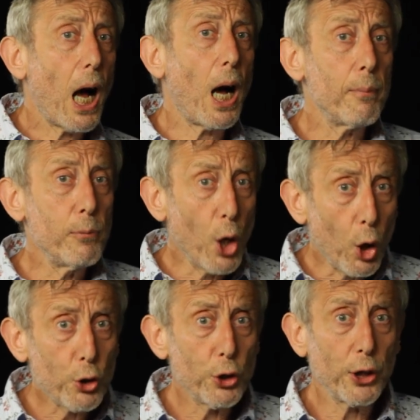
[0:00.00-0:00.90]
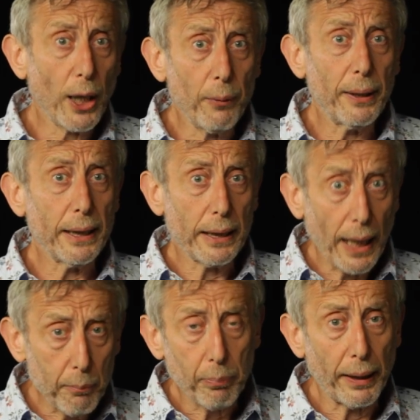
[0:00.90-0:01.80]
I'm not going
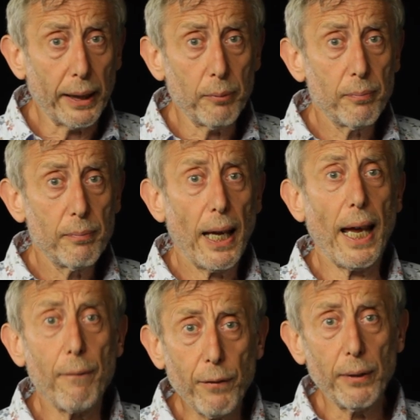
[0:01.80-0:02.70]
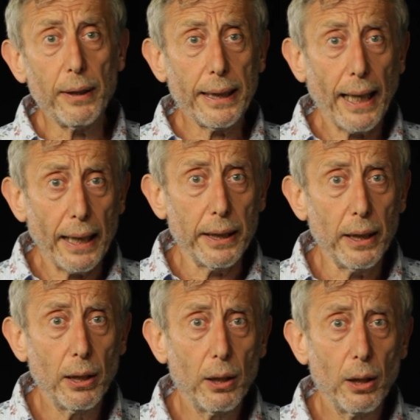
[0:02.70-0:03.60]
camping ever
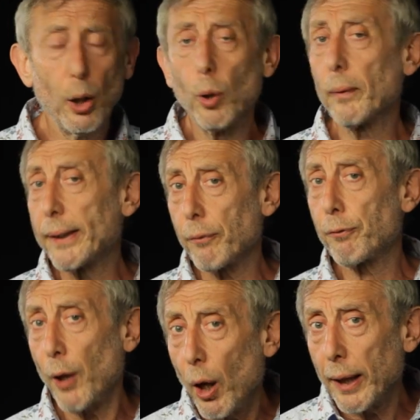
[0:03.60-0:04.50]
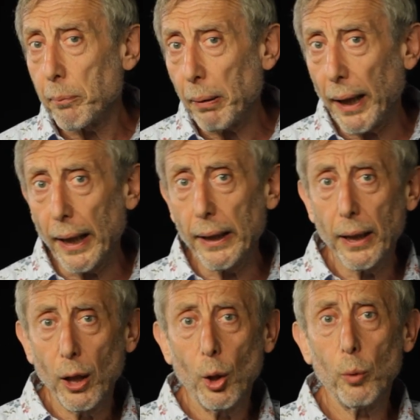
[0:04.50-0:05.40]
again with a frying
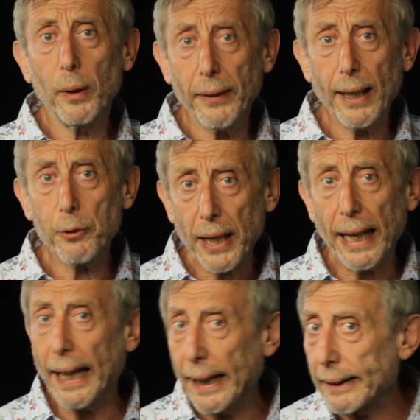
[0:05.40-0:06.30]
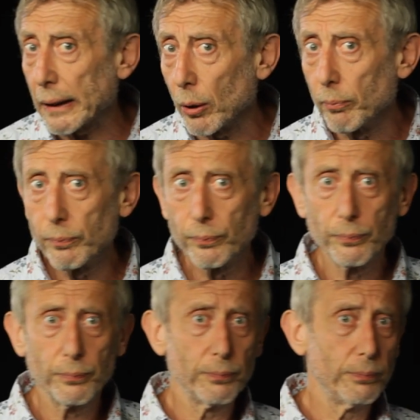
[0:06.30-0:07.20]
pan without a handle.
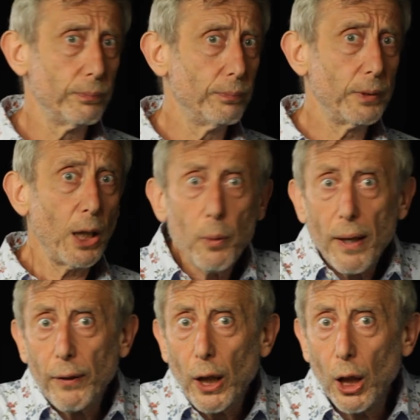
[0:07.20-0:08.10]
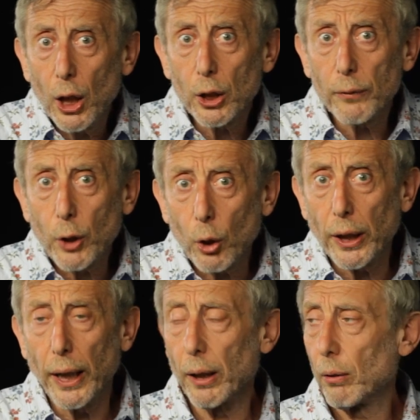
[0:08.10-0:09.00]
Who ever heard of
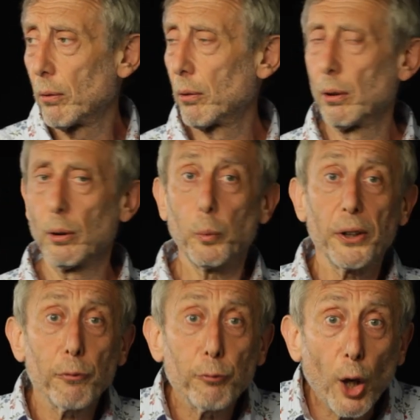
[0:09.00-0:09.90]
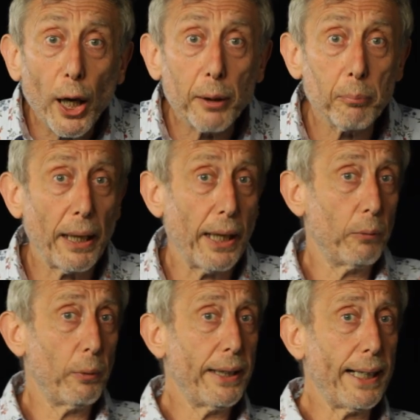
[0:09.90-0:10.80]
cooking with a frying
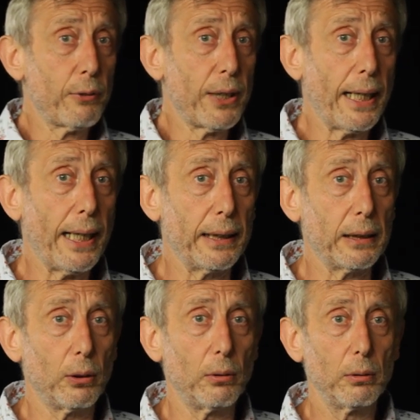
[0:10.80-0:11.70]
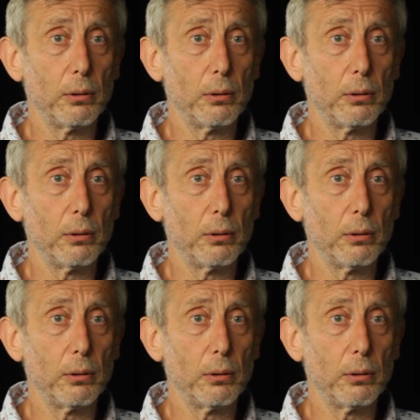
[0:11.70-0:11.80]
pan without a handle?